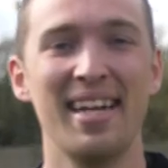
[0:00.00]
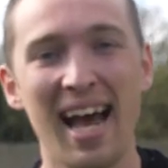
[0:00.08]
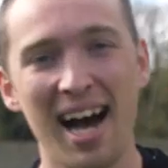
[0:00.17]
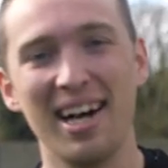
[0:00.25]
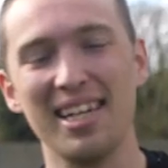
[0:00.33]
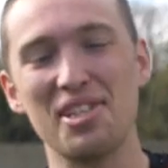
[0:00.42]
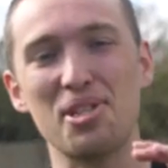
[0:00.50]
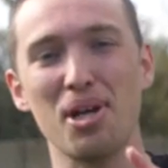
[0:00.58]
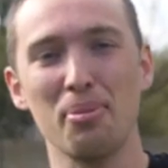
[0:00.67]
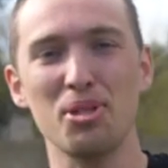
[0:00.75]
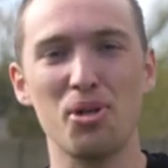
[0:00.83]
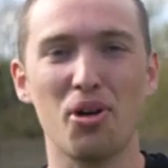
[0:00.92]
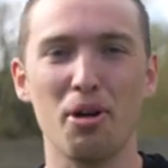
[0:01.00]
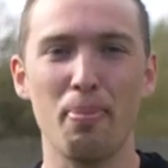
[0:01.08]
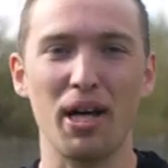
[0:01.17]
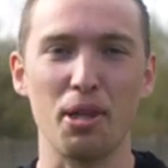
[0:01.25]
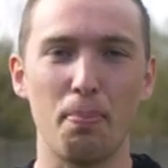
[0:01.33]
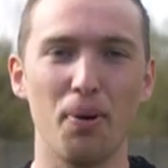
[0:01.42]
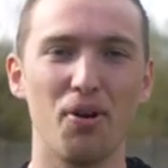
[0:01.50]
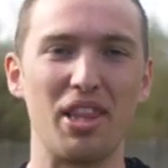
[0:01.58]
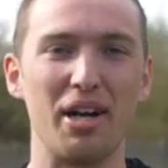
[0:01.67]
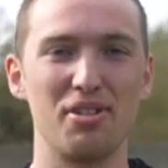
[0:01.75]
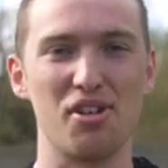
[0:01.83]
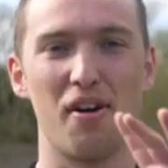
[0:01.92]
Now it's time to talk about the boot
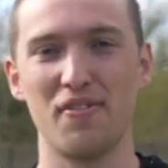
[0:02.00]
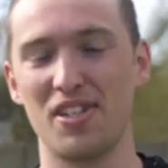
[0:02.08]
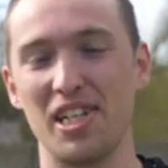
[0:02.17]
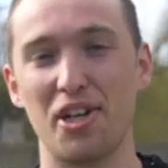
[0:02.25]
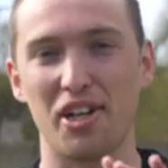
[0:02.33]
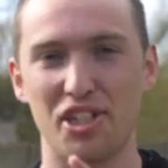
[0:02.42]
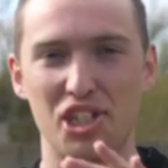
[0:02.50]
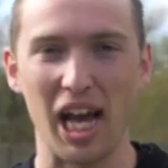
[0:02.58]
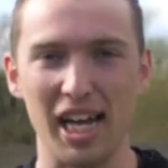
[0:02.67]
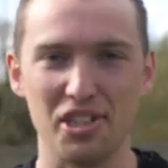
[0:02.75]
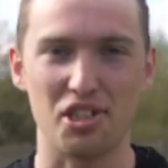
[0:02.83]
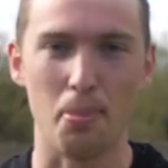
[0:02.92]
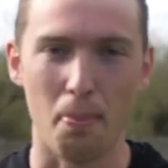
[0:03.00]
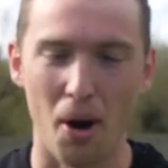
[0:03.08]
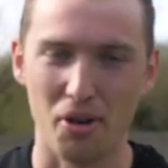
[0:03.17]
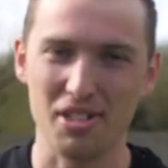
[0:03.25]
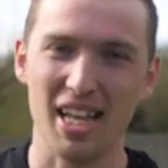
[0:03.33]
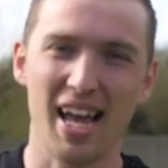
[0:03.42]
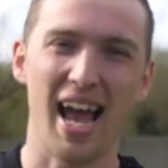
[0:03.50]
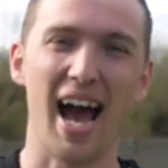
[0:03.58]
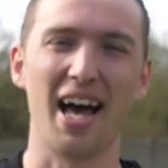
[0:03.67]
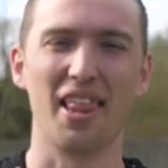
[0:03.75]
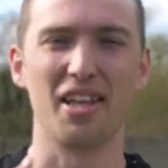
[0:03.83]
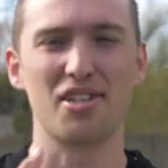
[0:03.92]
that was obviously gonna change the most
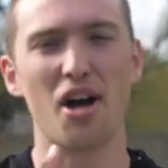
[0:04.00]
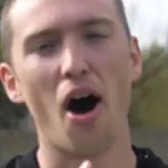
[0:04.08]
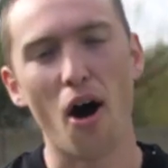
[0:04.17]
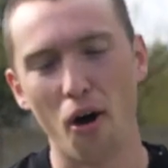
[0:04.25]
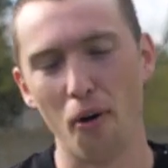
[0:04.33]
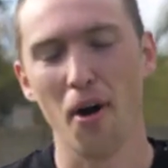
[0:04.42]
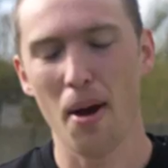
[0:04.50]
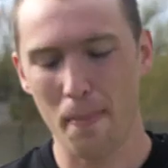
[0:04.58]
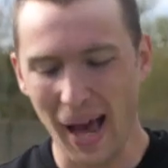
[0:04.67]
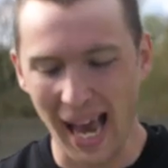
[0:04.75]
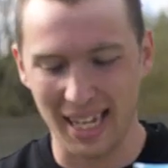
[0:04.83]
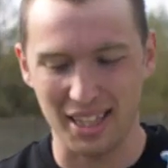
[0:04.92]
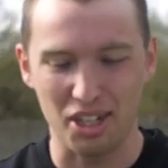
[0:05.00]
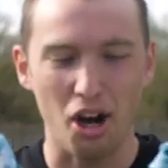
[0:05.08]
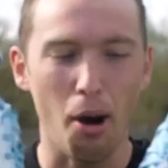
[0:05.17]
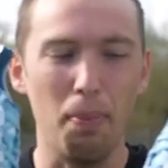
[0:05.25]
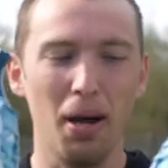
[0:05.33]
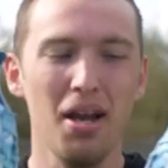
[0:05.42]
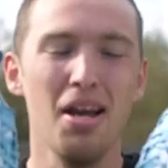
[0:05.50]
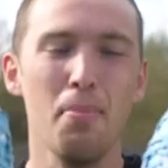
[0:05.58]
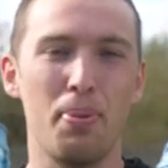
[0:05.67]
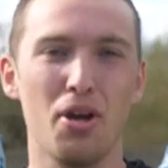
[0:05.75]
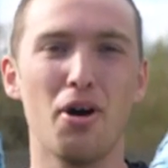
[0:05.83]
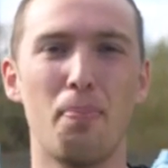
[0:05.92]
out of this whole pack, the Copa
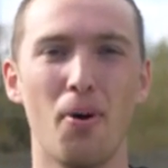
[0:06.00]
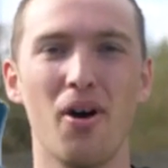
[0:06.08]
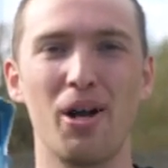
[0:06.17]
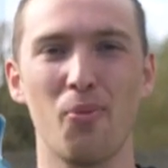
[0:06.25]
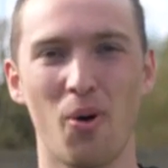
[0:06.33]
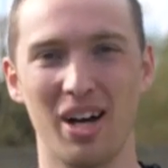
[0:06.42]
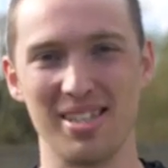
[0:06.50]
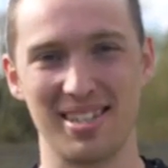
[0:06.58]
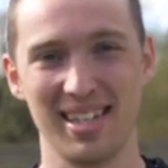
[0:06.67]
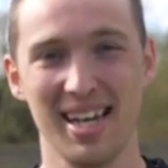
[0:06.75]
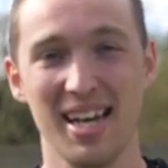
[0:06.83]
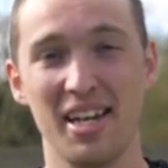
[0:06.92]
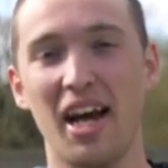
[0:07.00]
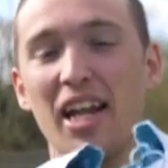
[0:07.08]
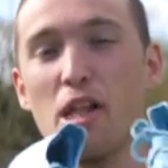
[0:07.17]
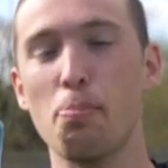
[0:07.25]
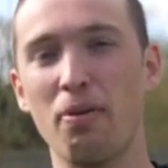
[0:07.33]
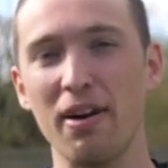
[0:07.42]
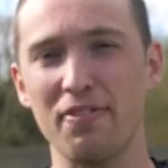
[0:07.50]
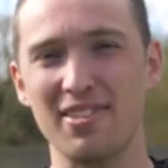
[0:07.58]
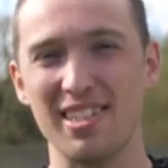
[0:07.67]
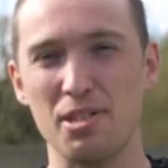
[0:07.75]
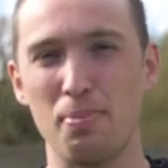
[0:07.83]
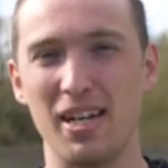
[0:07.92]
Pure Point ones. Now I need to preface
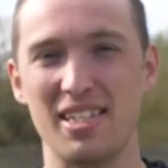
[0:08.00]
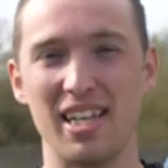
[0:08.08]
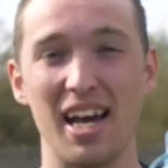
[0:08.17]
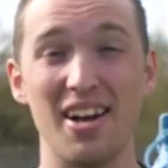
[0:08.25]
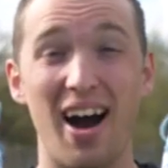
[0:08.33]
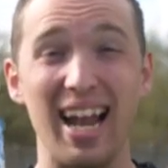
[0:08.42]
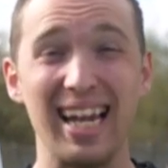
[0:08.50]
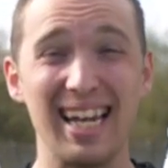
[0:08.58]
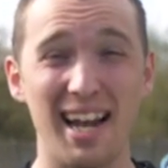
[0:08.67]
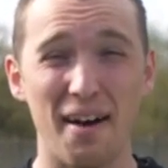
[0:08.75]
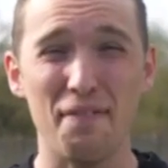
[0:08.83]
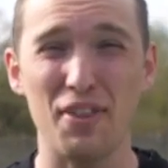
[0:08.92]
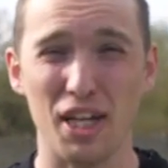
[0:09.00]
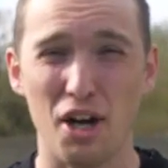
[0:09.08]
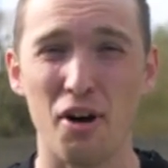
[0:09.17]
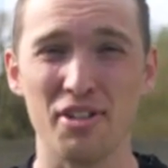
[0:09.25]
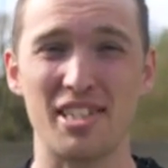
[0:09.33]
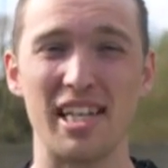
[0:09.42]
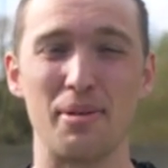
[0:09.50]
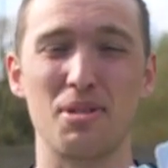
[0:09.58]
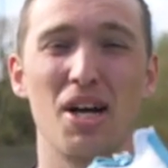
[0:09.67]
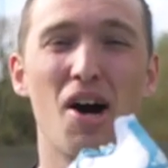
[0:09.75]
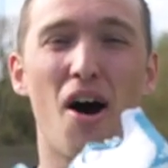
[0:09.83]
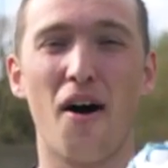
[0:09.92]
this by saying I love the concept
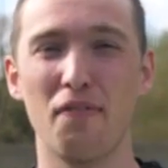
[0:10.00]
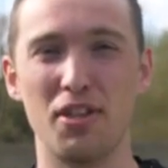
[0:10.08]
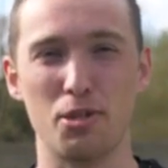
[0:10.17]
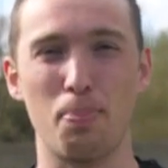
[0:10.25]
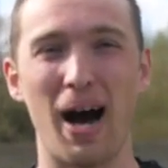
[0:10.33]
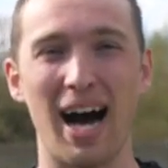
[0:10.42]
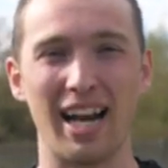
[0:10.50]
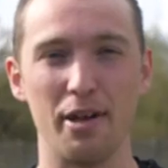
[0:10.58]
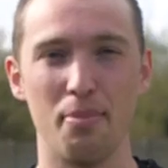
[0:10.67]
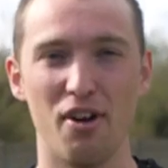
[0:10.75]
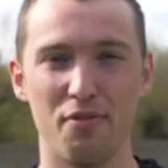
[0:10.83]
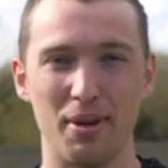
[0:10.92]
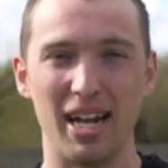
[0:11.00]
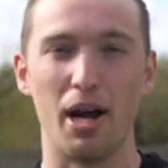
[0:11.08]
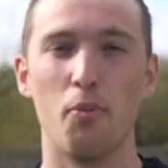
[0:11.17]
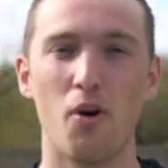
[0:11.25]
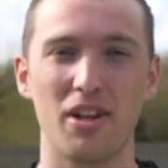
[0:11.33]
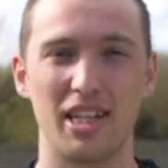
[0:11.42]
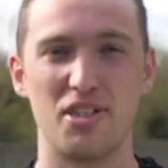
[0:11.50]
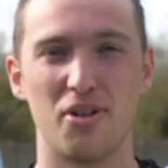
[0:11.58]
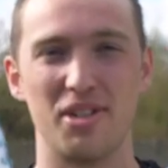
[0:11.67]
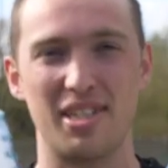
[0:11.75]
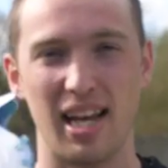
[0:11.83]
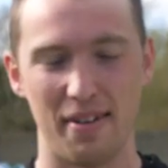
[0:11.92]
of this Parley movement and what they're
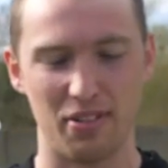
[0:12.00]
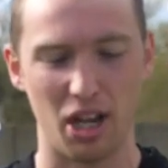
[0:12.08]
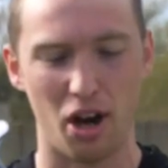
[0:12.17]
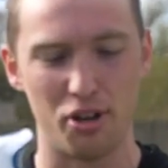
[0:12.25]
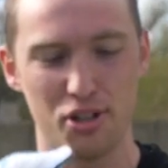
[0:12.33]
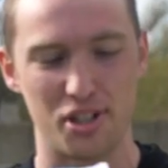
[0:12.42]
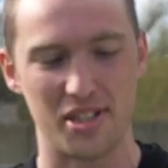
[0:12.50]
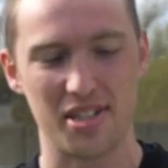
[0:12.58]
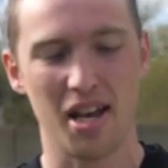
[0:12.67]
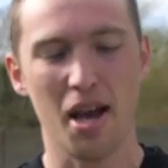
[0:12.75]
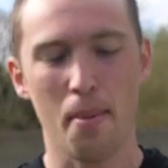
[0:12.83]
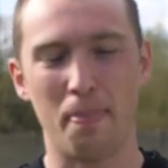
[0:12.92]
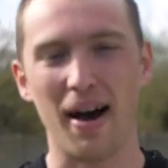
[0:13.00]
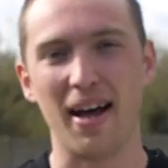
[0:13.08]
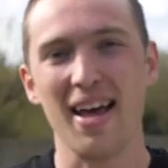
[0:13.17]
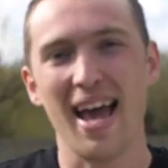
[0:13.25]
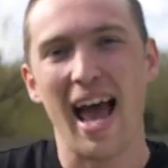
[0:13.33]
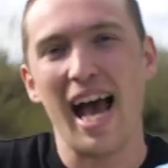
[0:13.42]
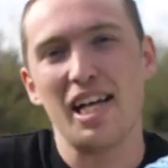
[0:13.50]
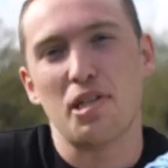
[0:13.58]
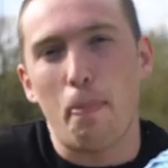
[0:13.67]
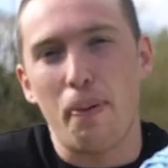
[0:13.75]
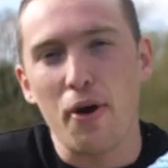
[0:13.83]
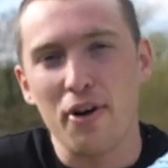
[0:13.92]
doing, saving the oceans, but as
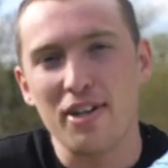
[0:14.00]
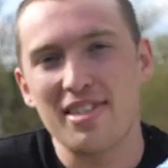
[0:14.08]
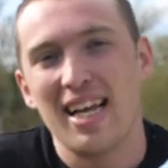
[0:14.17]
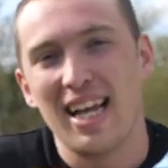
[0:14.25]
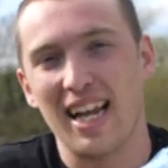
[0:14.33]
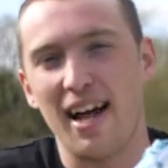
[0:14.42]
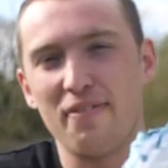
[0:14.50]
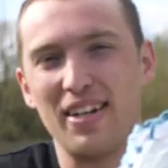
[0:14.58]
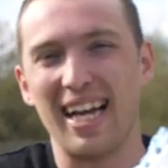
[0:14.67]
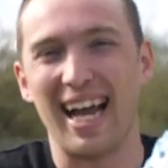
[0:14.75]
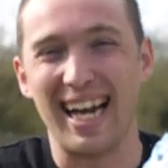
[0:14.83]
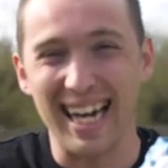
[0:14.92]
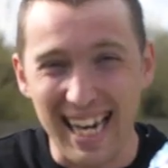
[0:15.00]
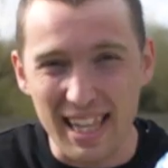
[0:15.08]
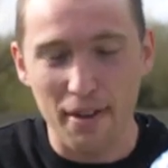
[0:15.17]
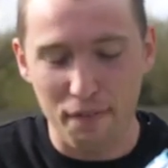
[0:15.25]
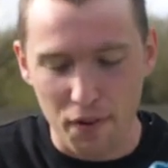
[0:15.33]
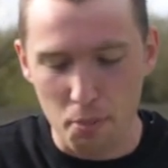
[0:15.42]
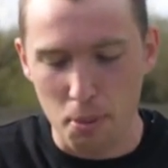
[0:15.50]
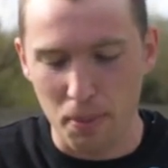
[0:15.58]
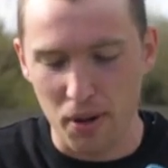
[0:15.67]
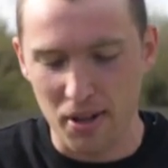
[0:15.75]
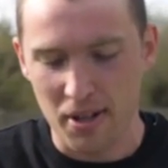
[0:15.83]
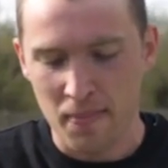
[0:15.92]
a purist loving a leather football
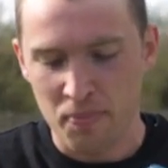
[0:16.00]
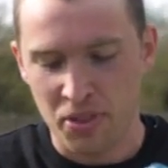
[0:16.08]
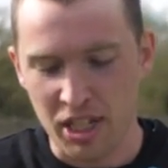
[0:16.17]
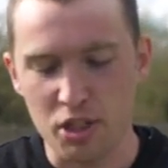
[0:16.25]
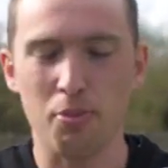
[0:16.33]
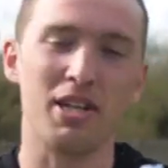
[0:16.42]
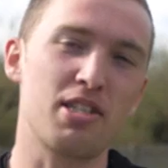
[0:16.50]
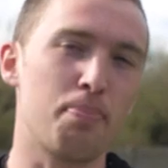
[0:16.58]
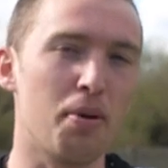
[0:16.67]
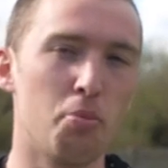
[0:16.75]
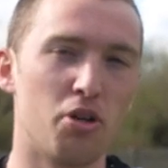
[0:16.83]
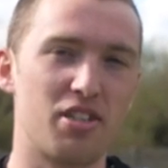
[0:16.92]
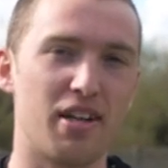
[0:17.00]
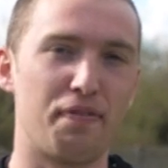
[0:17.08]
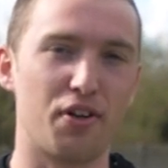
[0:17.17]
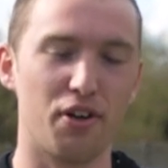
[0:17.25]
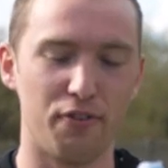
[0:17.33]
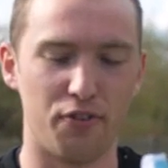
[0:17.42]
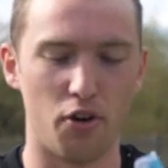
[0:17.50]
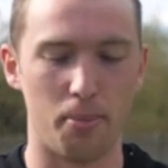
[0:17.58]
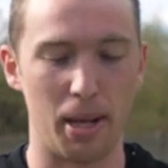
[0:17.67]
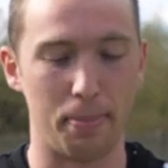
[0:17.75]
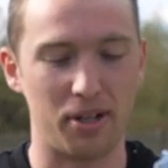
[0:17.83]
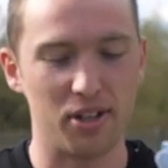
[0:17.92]
boot, this one's a bit more difficult for
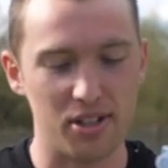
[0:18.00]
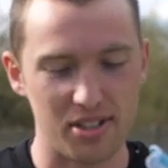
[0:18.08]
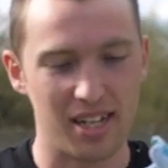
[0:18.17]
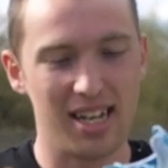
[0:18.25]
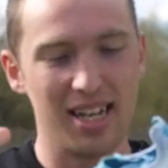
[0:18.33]
me because